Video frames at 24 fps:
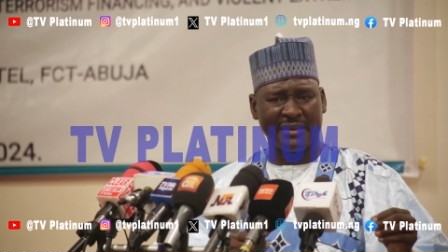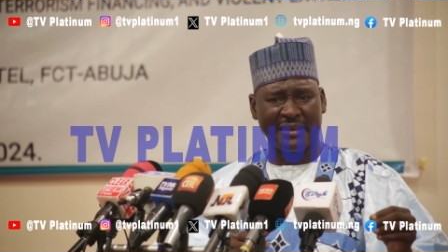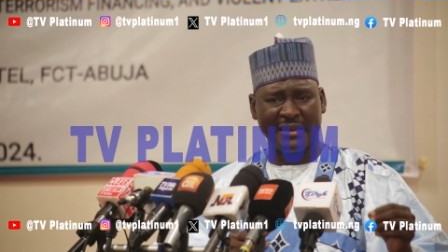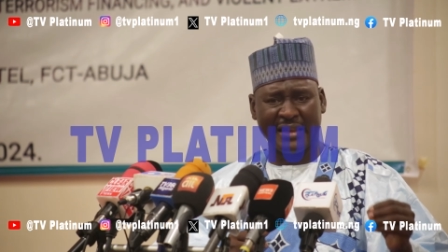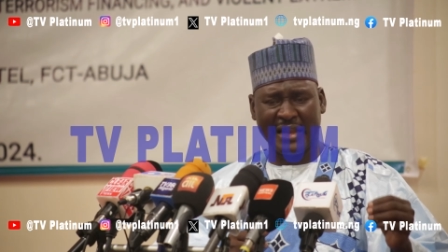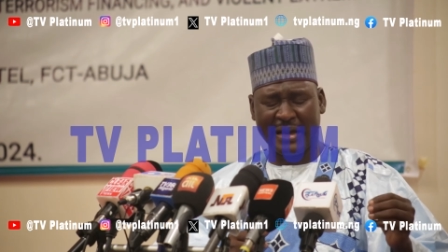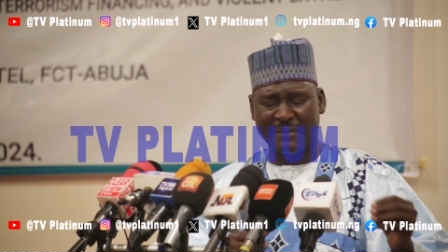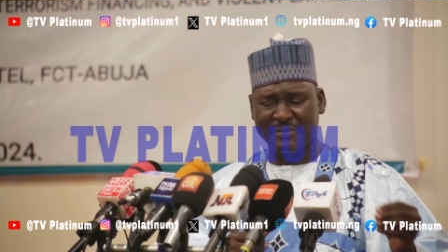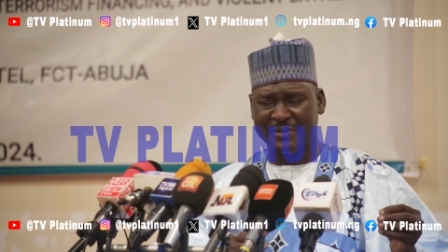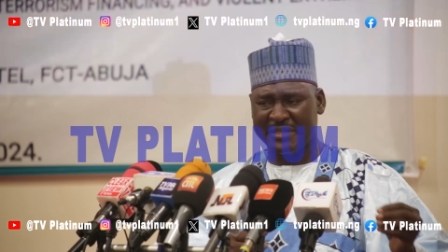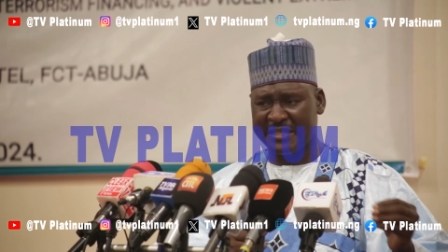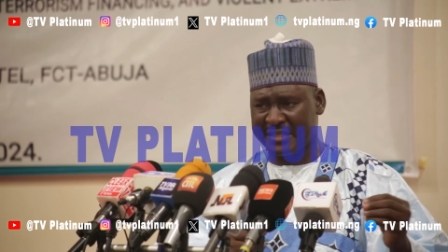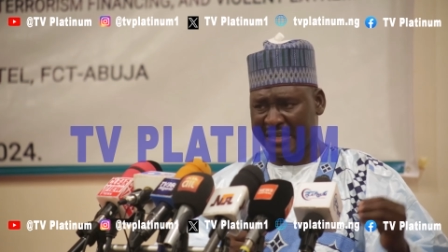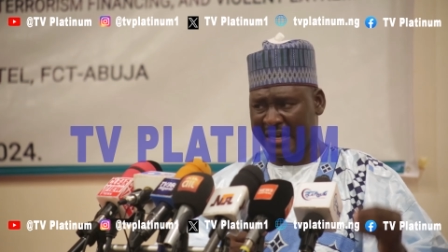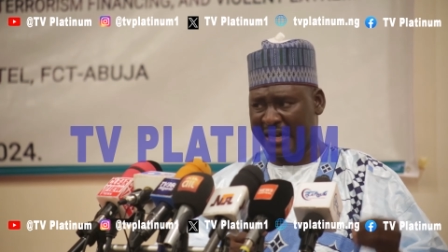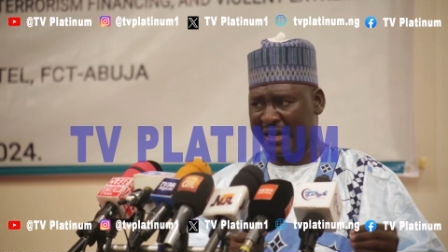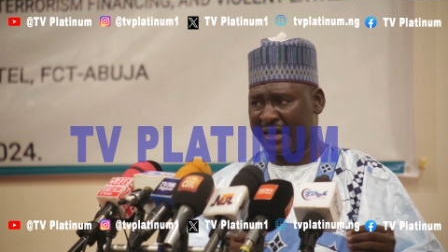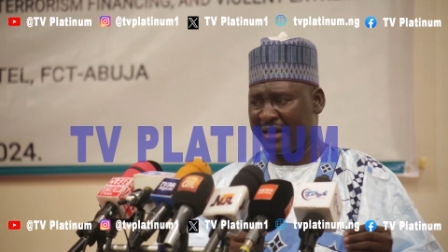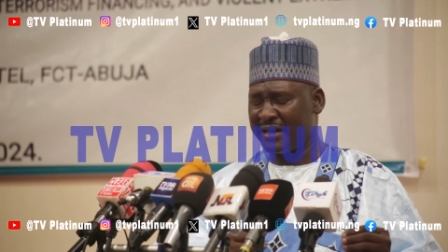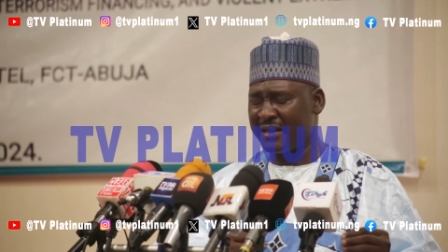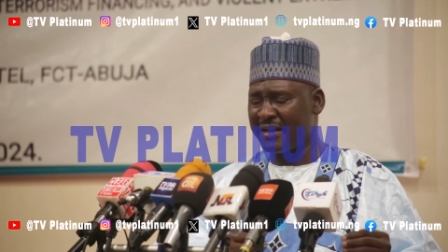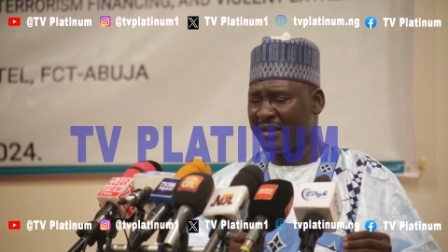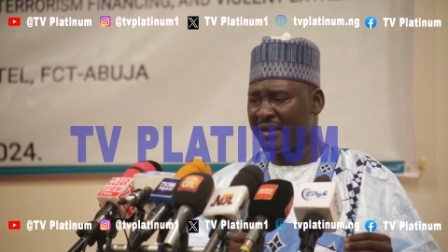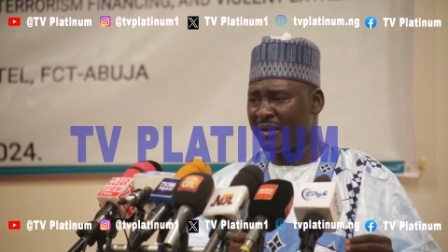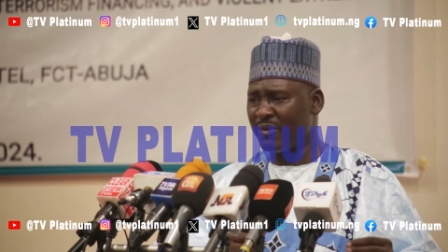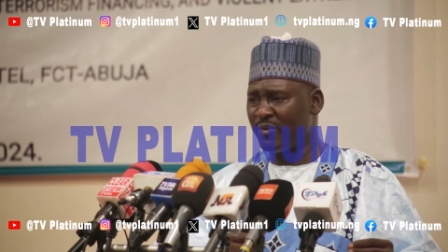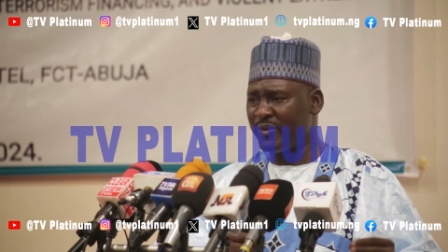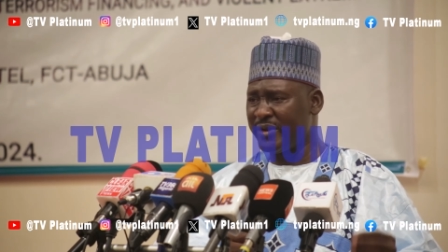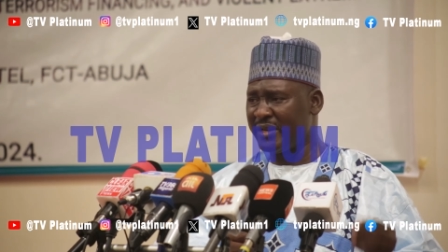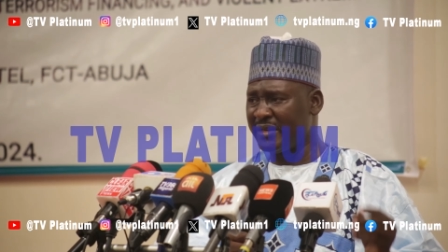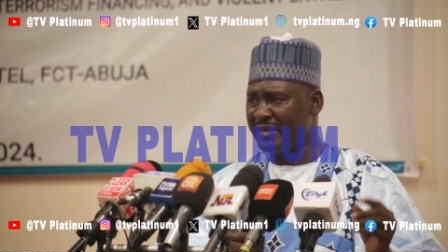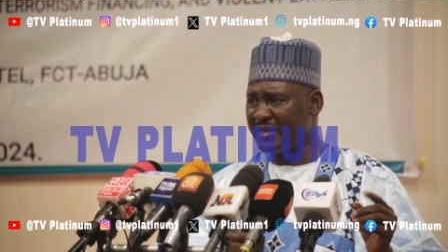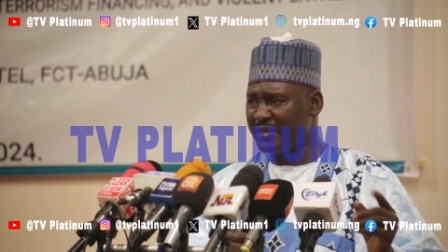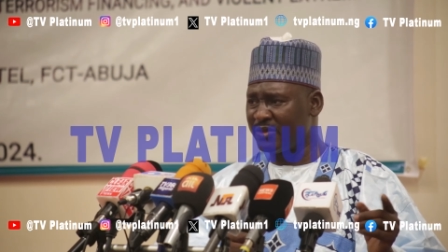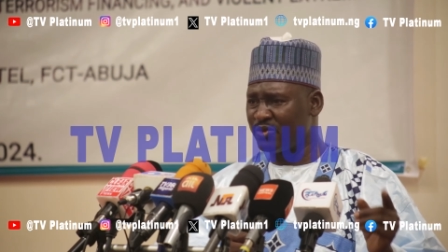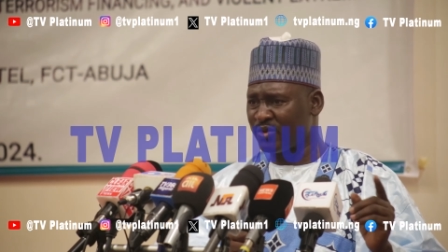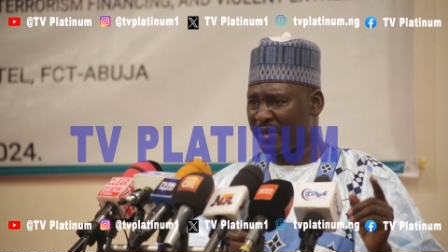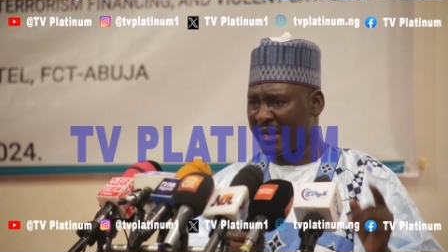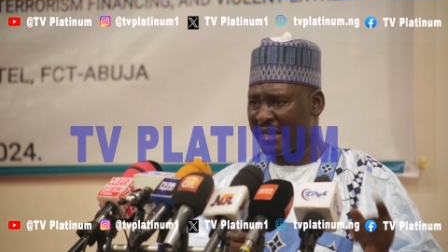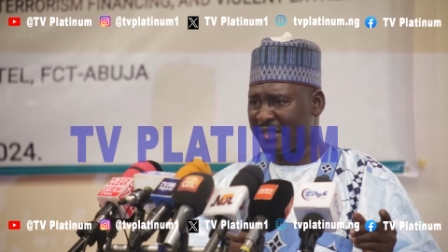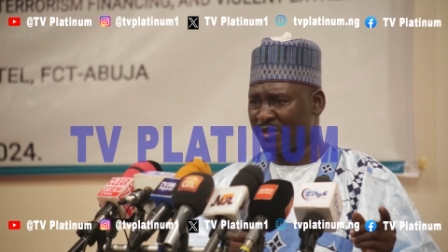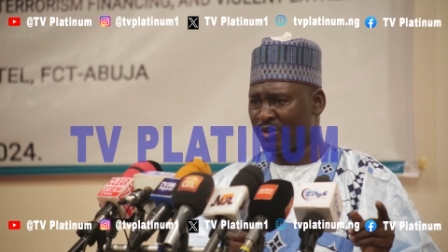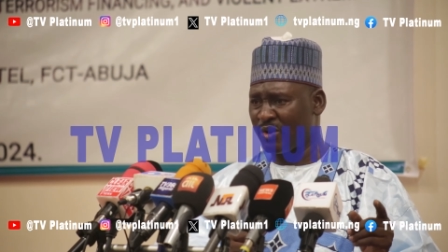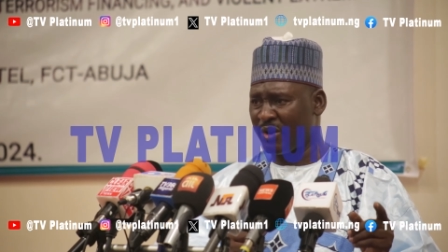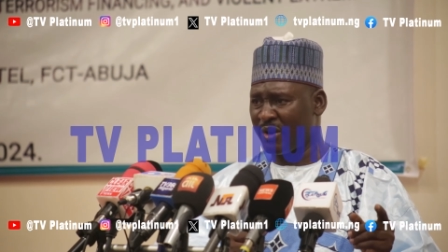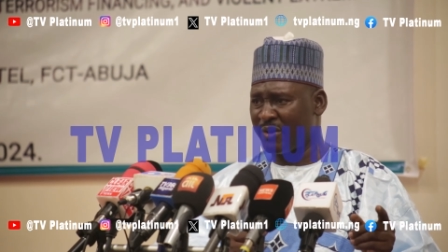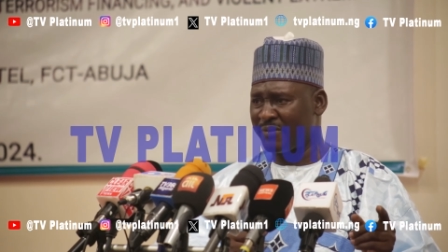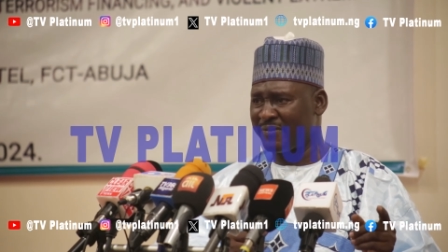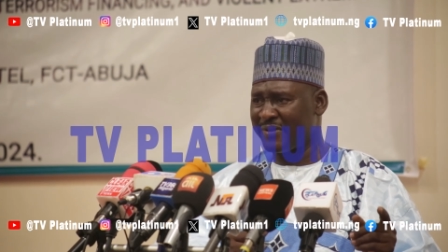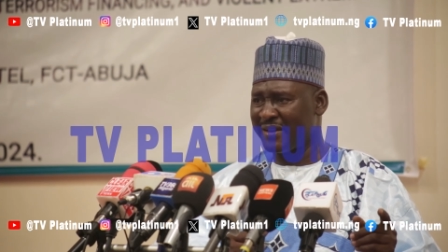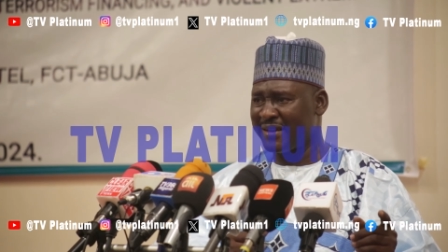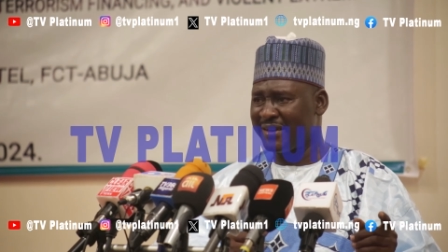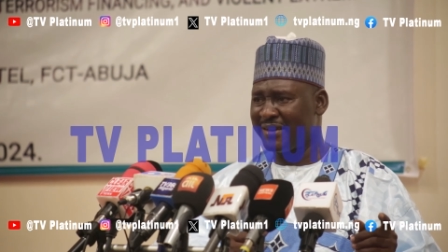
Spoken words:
lapses are, we need to rise up,